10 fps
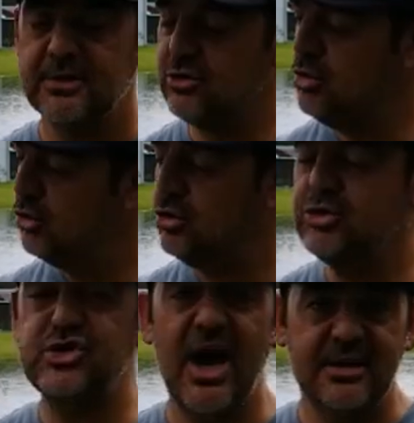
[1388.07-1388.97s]
So you
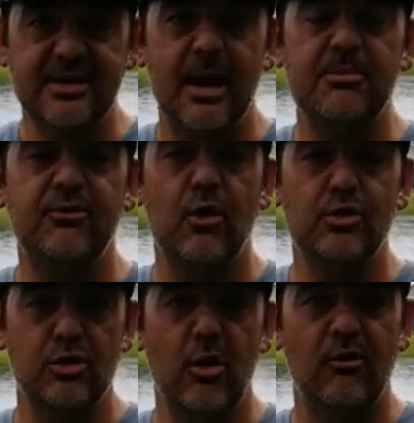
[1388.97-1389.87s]
could check that before
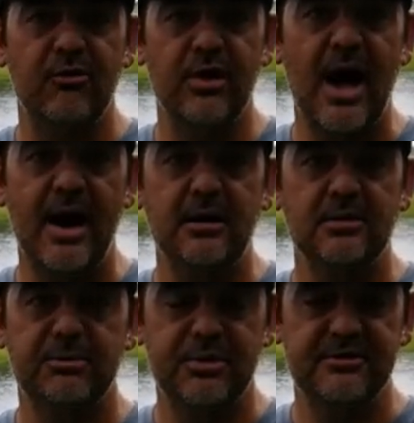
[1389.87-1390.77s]
you go fly
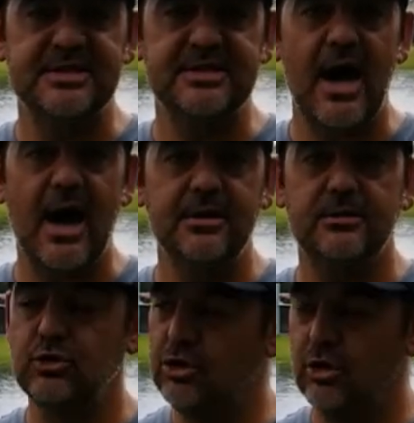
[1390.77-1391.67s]
the previous night,
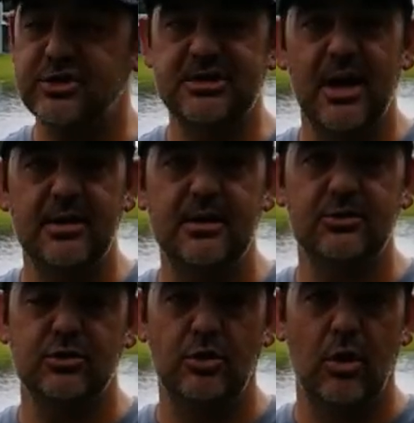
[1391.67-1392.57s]
do your study,
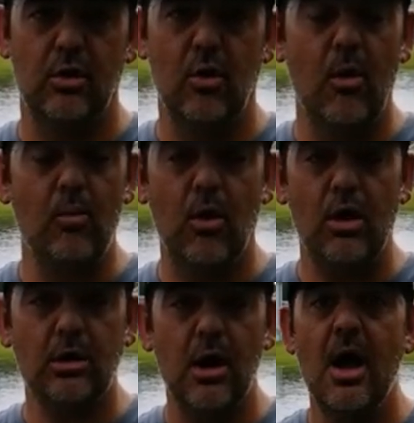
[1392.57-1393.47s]
do your
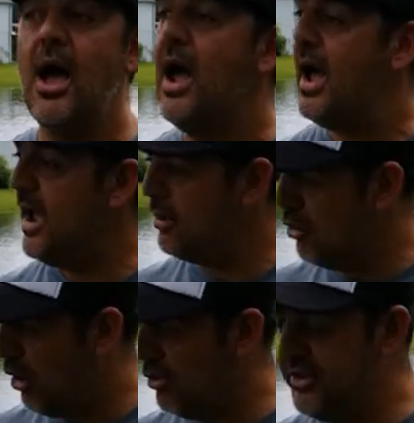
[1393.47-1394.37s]
homework, and
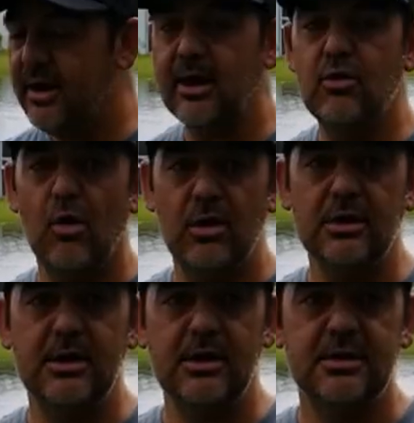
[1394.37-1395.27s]
go there
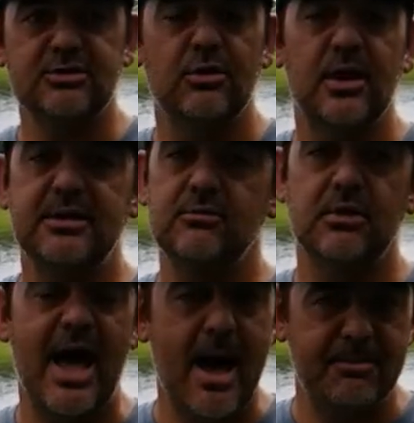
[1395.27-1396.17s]
accordingly so nothing
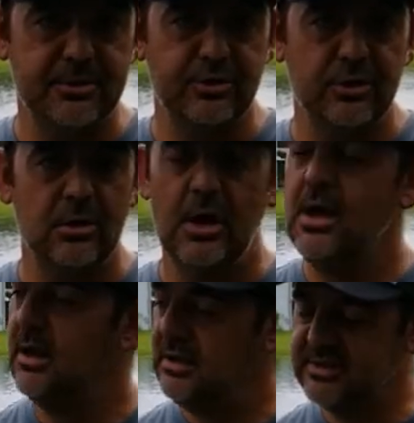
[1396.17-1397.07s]
will happen to you.
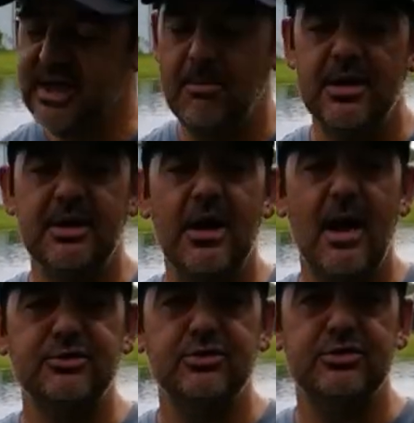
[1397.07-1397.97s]
If somebody
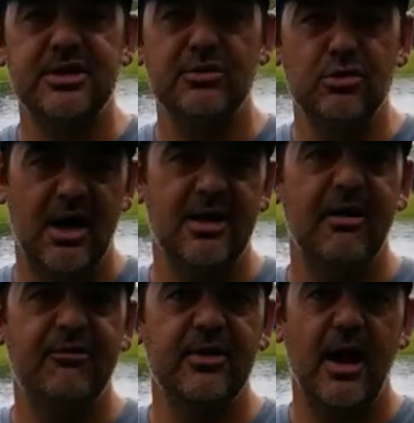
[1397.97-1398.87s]
comes to you and says you
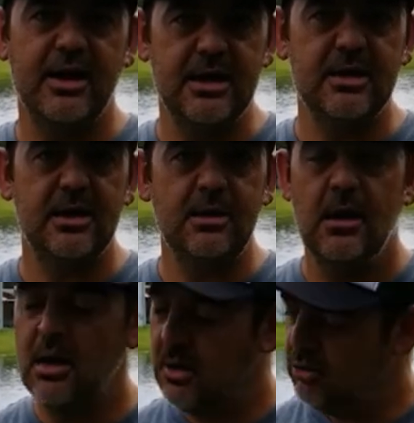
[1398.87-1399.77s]
cannot fly here,
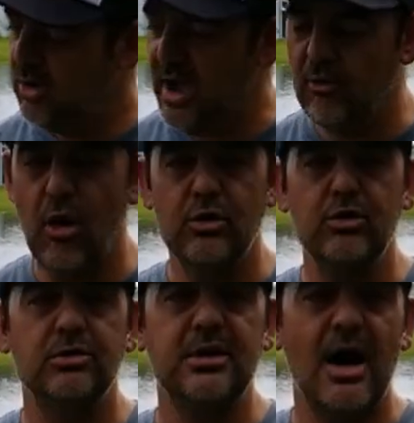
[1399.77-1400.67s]
you have all
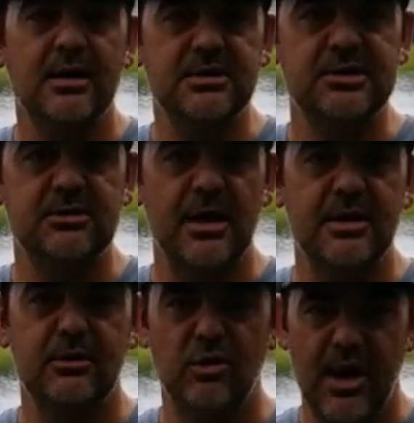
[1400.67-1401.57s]
your documents
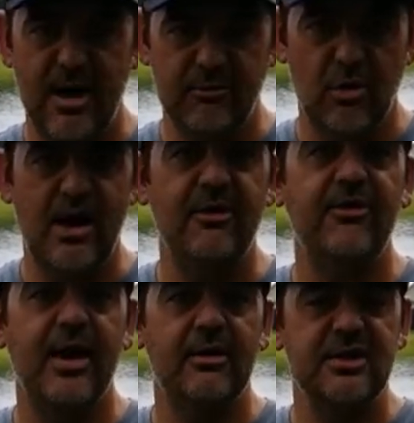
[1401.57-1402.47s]
ready. You have your
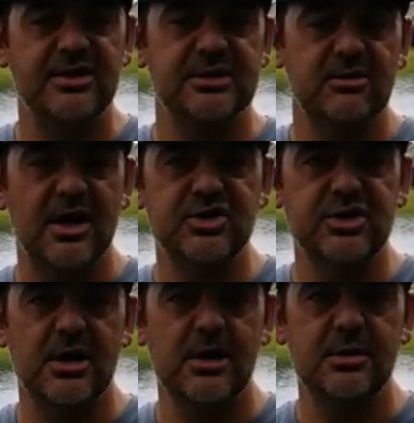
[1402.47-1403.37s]
FAA
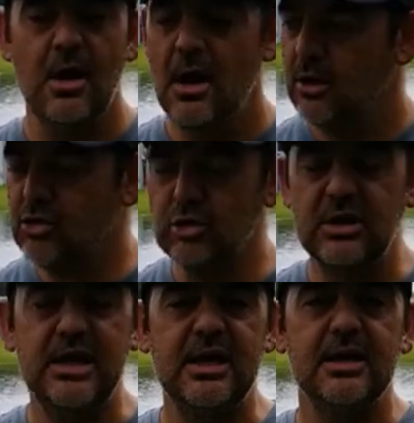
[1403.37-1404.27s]
registration, you're
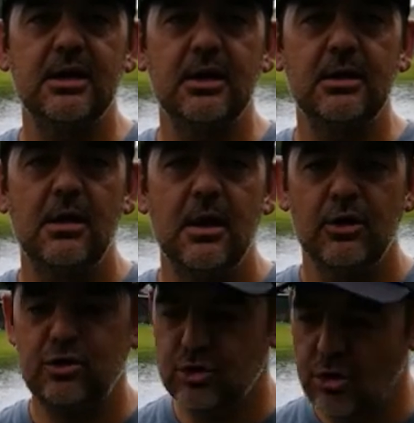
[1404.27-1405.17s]
legal,
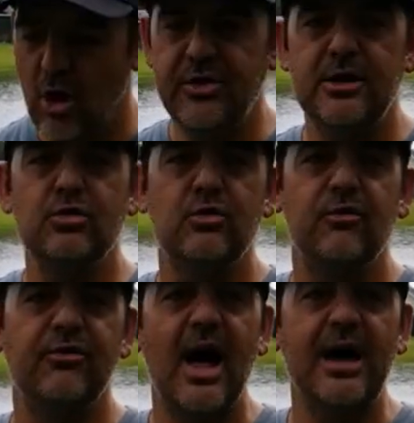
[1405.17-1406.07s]
you know that you could
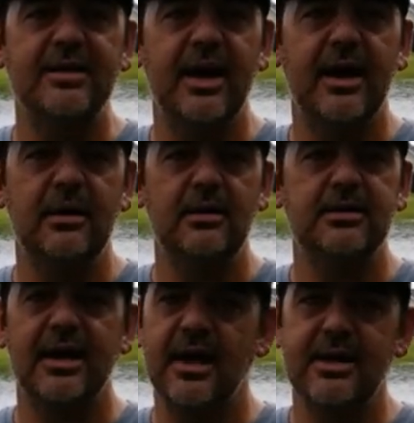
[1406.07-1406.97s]
fly there.
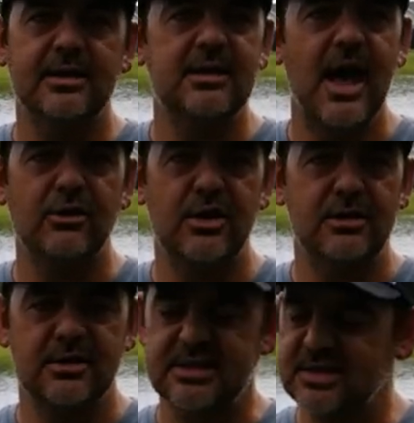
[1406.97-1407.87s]
They cannot tell you
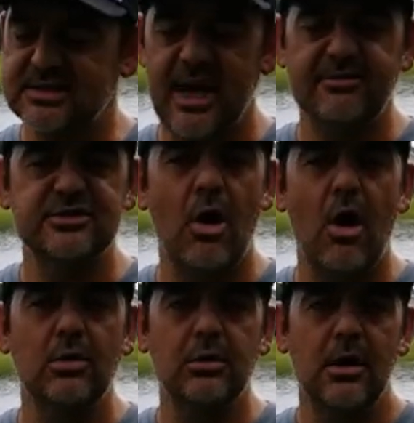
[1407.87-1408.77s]
anything. It's a safe
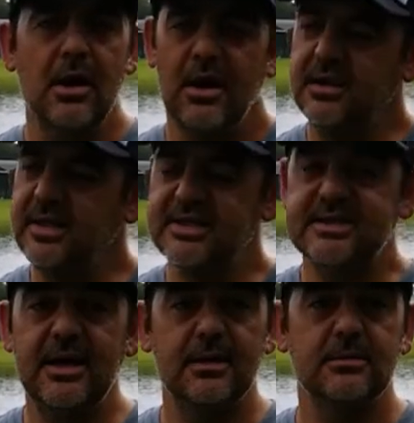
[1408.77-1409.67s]
zone, and that's
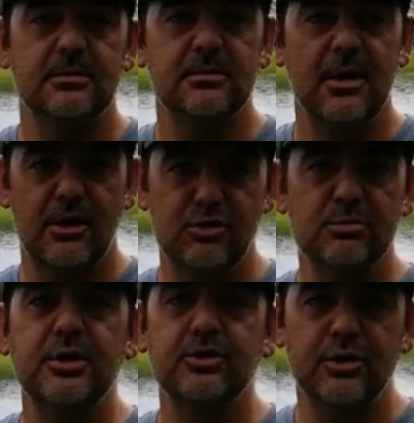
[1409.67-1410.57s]
it. Then you'll
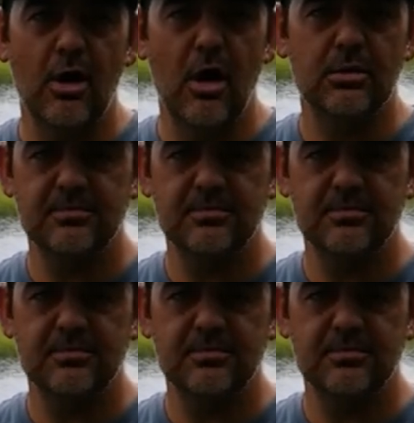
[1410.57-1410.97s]
be good to go.